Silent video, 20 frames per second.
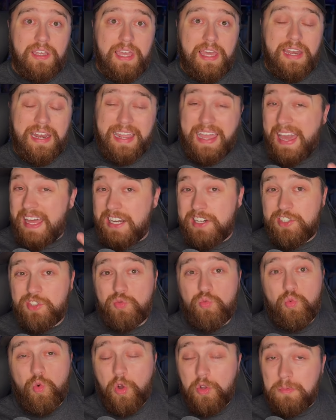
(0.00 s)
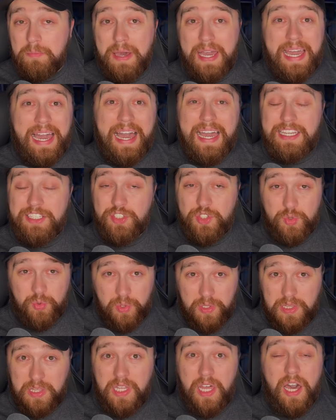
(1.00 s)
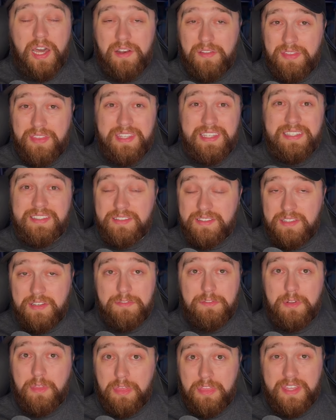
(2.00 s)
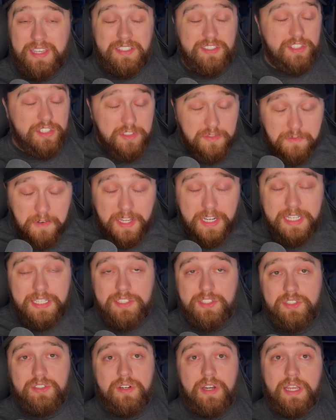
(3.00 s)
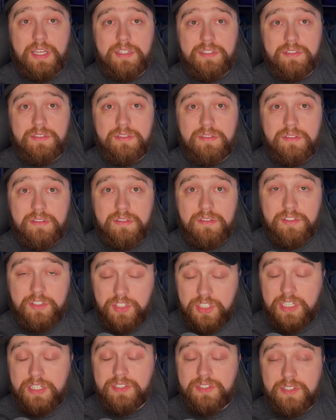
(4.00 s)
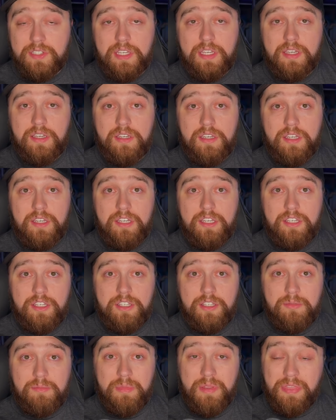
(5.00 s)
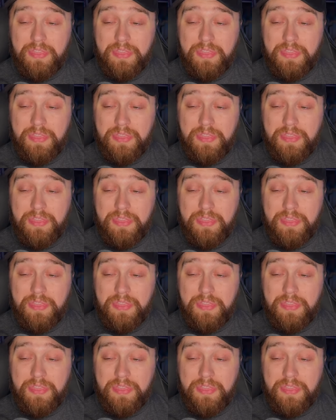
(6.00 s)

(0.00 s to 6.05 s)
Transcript: and I kind of just rolled my eyes through a lot of these different things. There's fun Easter eggs, seriously, but